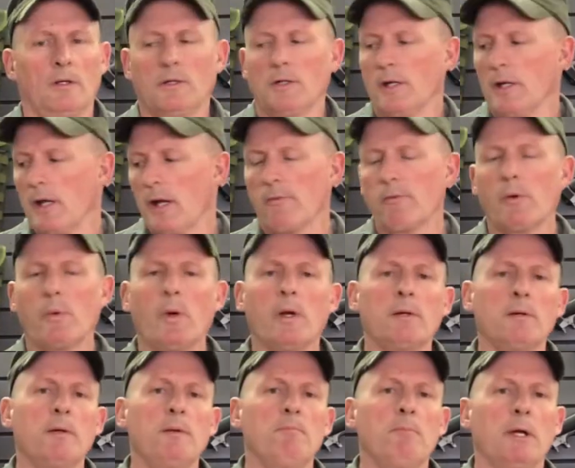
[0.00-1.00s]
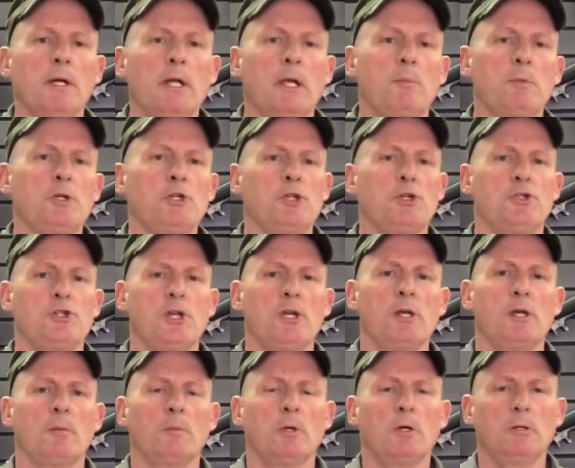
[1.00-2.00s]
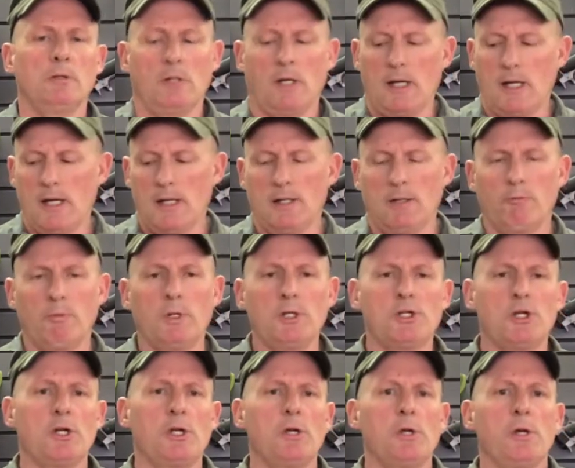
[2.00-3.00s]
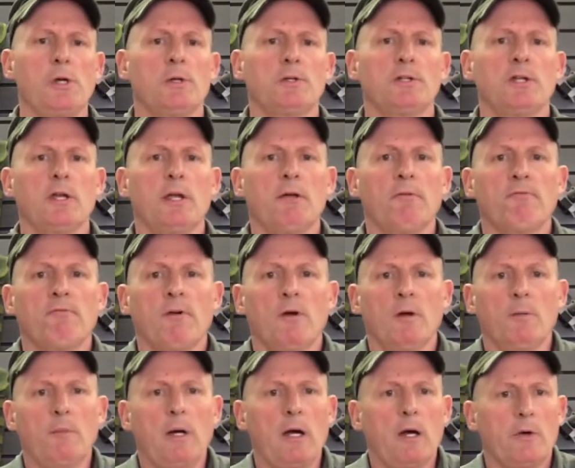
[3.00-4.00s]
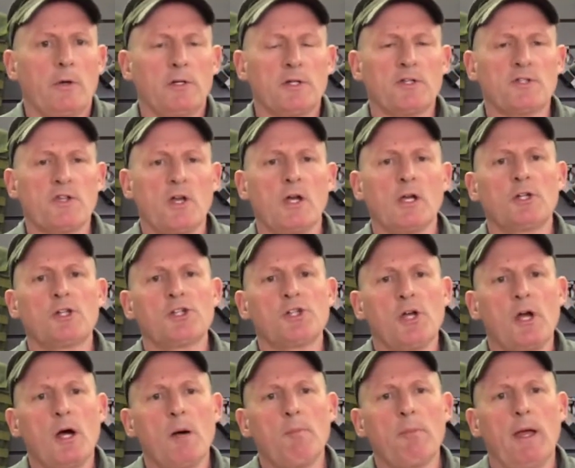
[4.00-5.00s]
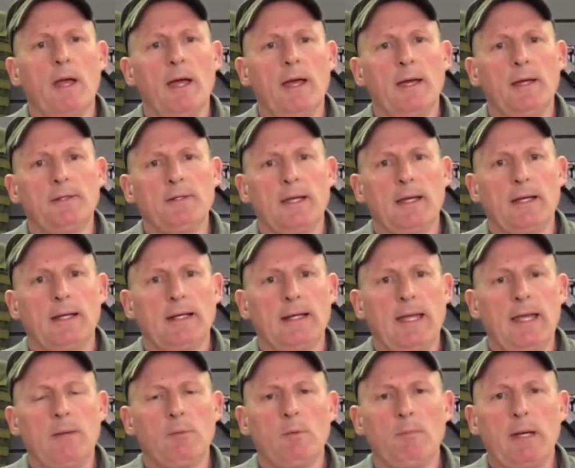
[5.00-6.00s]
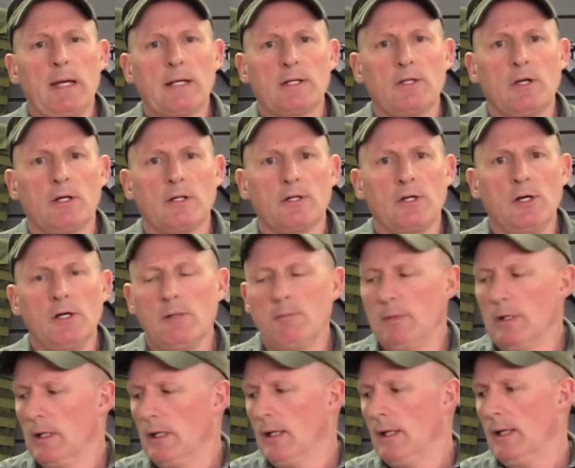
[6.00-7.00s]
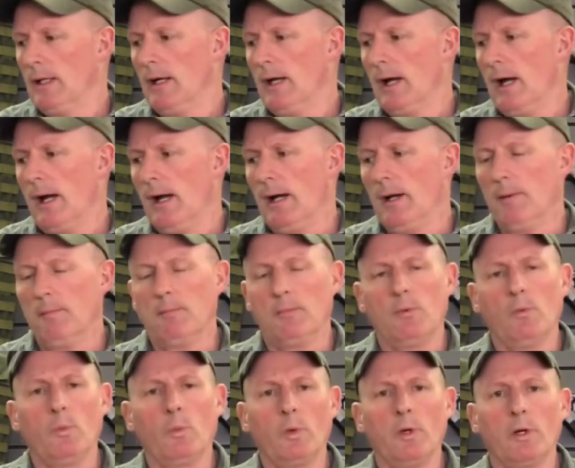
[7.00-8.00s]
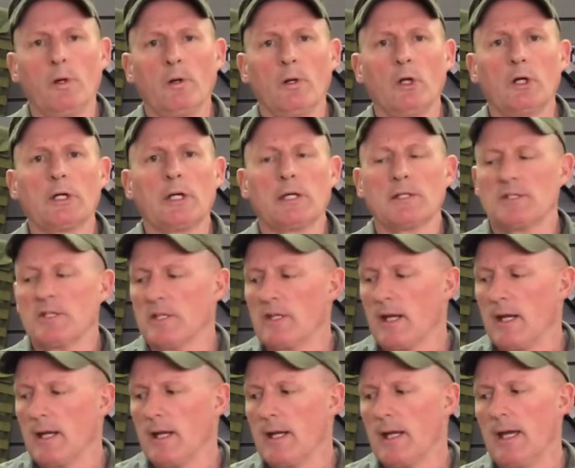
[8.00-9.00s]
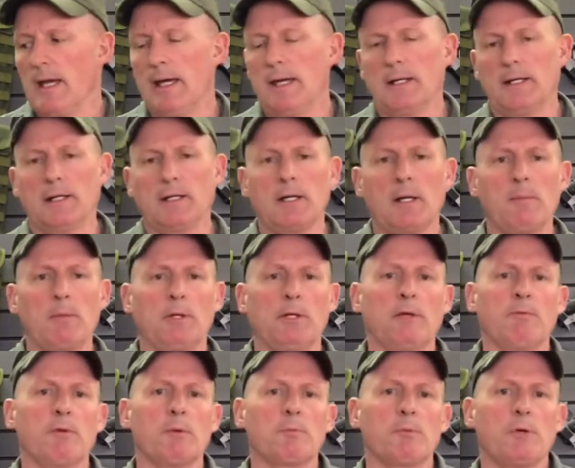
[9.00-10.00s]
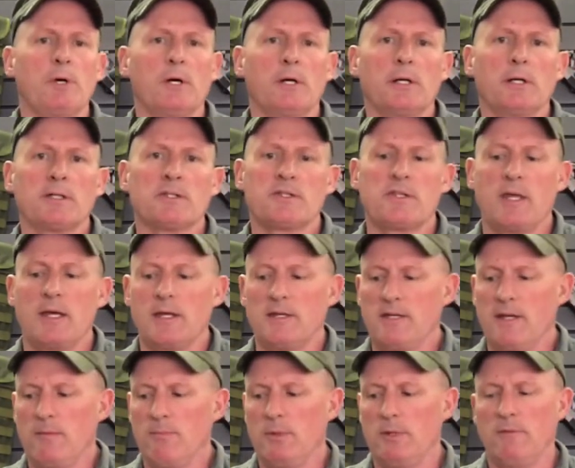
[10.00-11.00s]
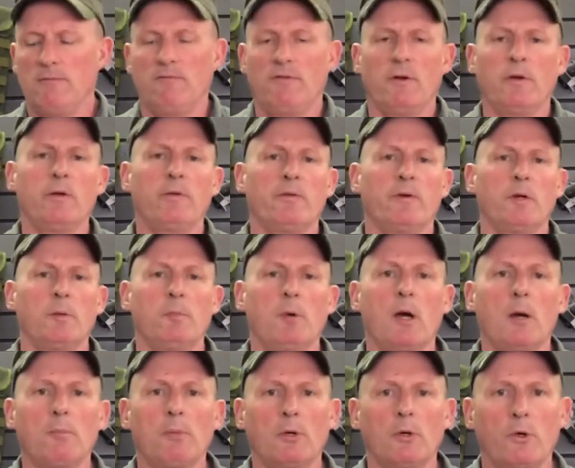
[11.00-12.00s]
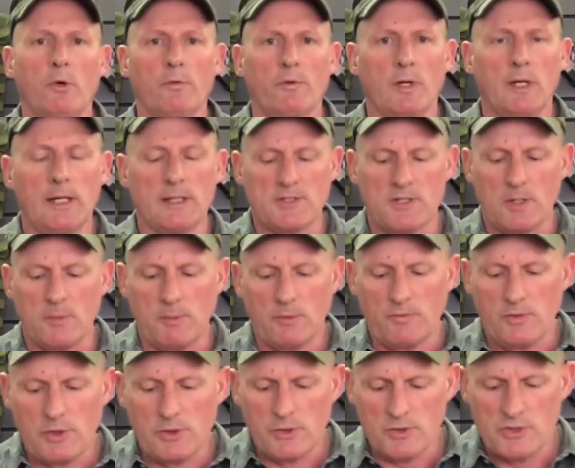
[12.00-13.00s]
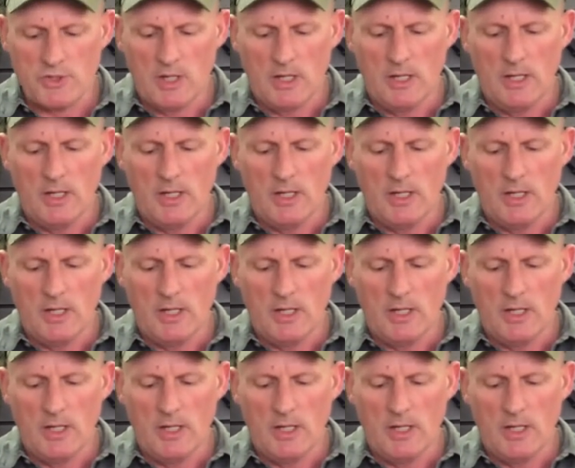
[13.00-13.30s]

Good day, everyone. My name is Eugene. I'm reaching you here today from our design shop at AmmoBack.com. We're looking today at a couple of different products that have been very, very popular over the last couple of years.